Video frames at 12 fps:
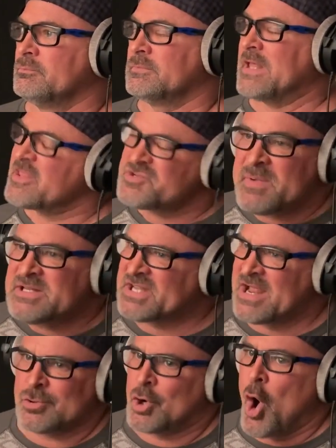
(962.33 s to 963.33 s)
Now, this may
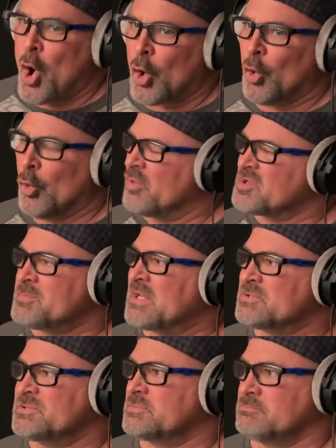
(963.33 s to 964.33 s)
sound cold, this may
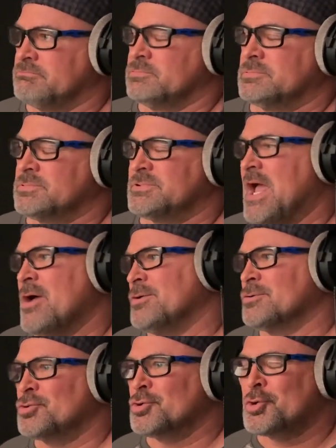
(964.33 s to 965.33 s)

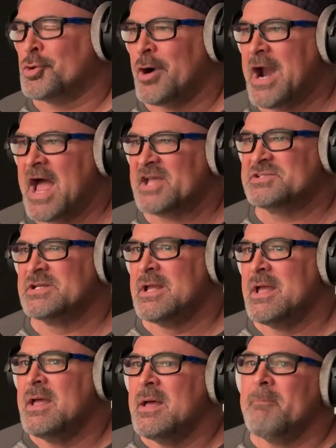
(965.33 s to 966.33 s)
sound crass,
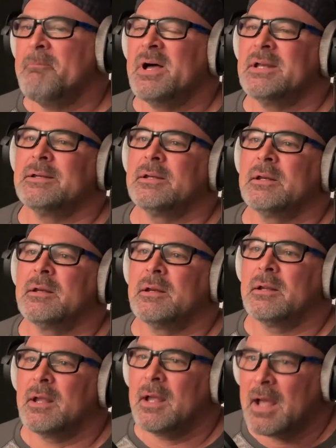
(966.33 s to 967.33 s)
but
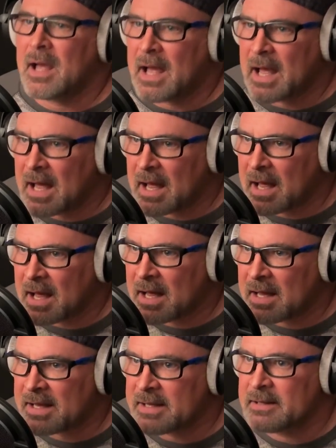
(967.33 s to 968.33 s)

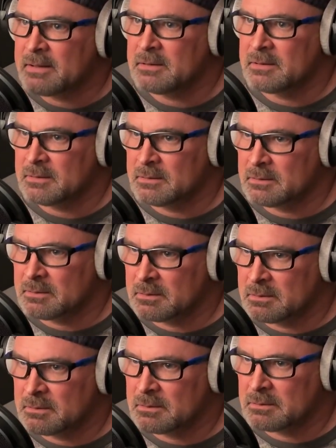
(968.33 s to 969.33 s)
I
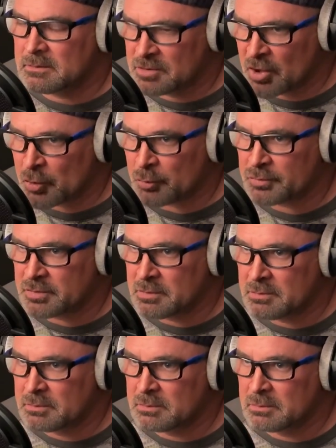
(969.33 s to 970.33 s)
don't
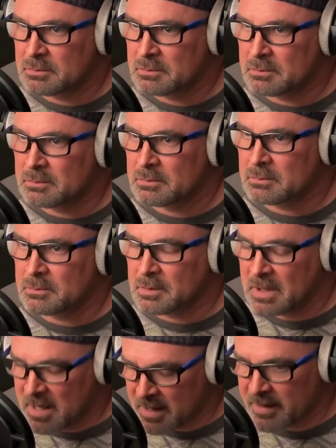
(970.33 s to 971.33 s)

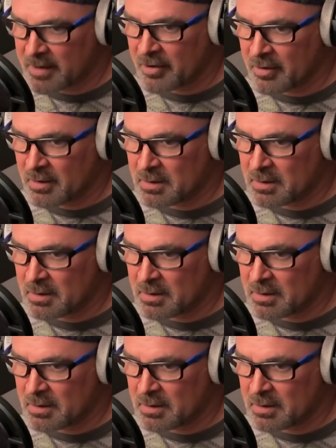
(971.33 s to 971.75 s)
care.